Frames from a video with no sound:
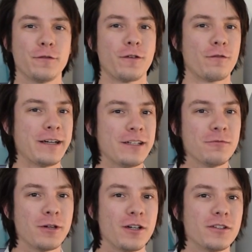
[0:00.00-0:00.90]
for
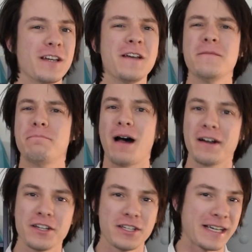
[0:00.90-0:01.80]
real-world
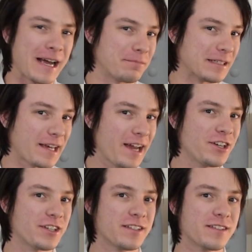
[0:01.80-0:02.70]
punishing
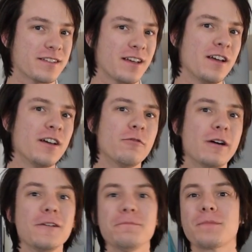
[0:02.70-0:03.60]
applications?
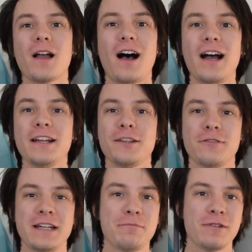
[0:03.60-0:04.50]
Well, I
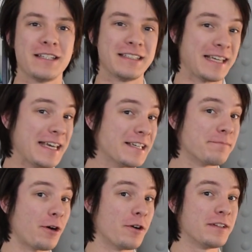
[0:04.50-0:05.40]
3D printed key
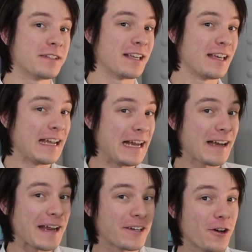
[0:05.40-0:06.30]
components in
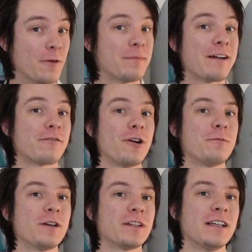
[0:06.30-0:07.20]
a combat
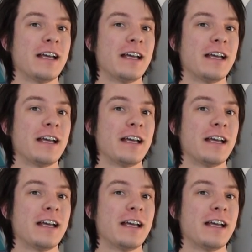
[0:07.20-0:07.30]
robot